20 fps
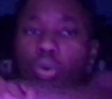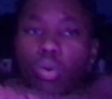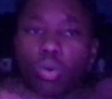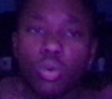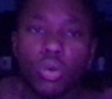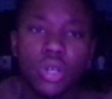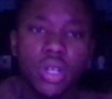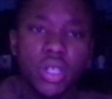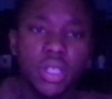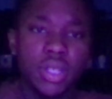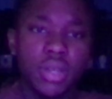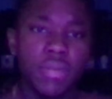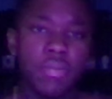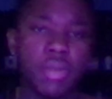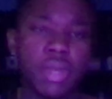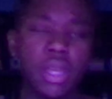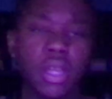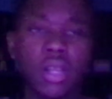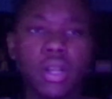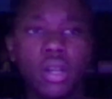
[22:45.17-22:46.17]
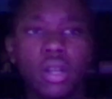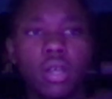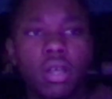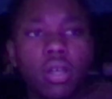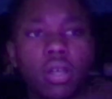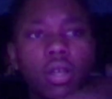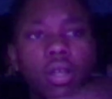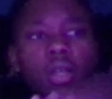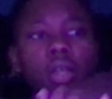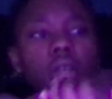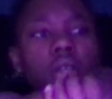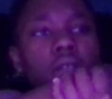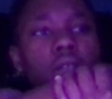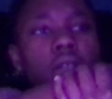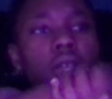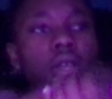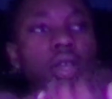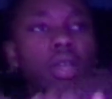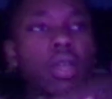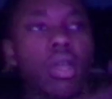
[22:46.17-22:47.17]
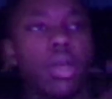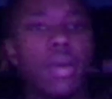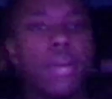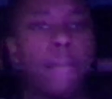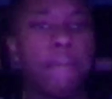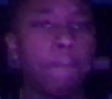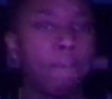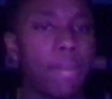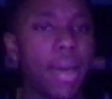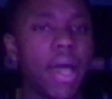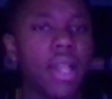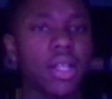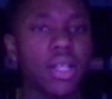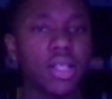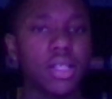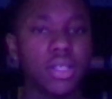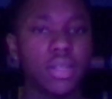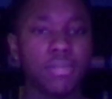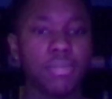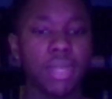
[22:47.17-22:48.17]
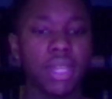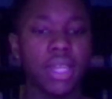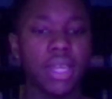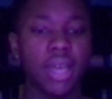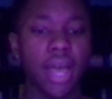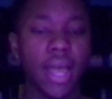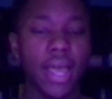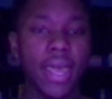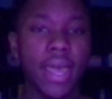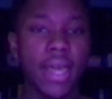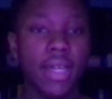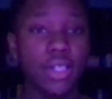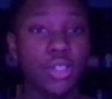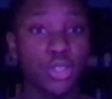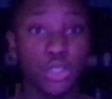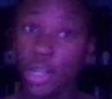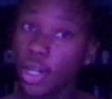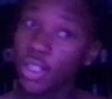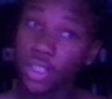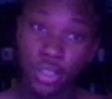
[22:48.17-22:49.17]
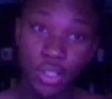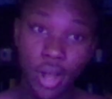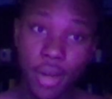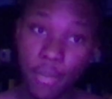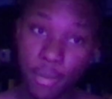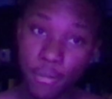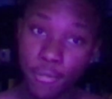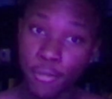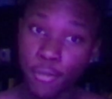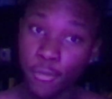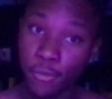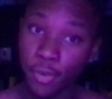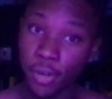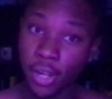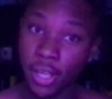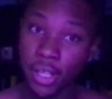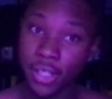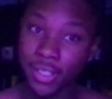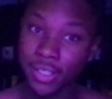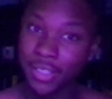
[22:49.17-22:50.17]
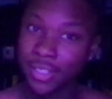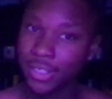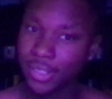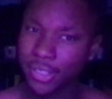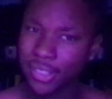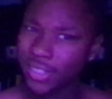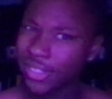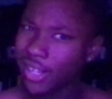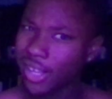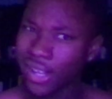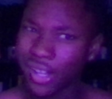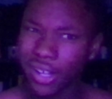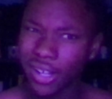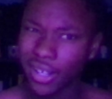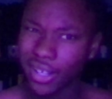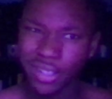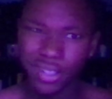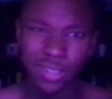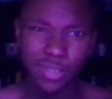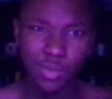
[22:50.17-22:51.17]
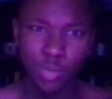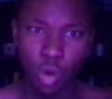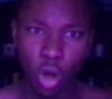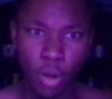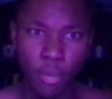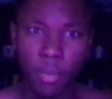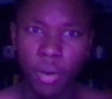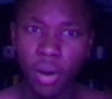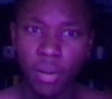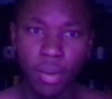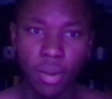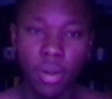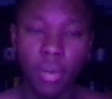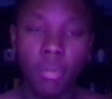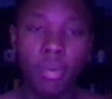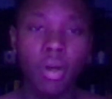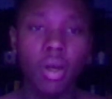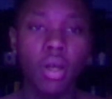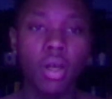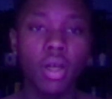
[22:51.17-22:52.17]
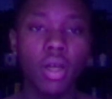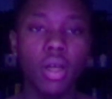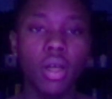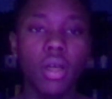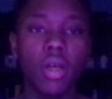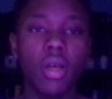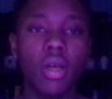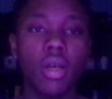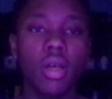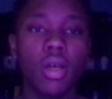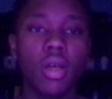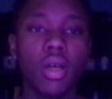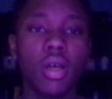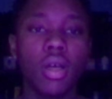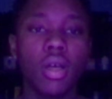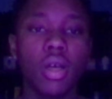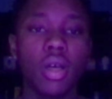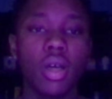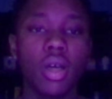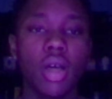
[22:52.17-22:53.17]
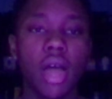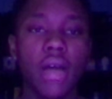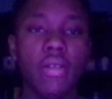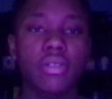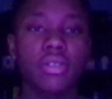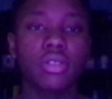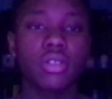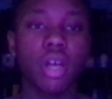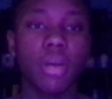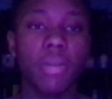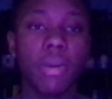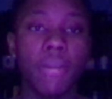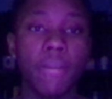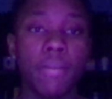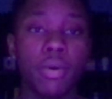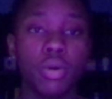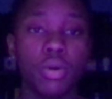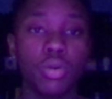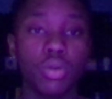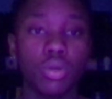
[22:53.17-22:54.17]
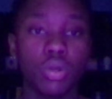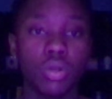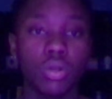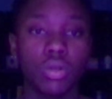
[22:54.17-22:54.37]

Or does it mean balance, meaning I can't just shop at Food for Less, uh, Walmart, blah, blah, blah. I have to shop at both.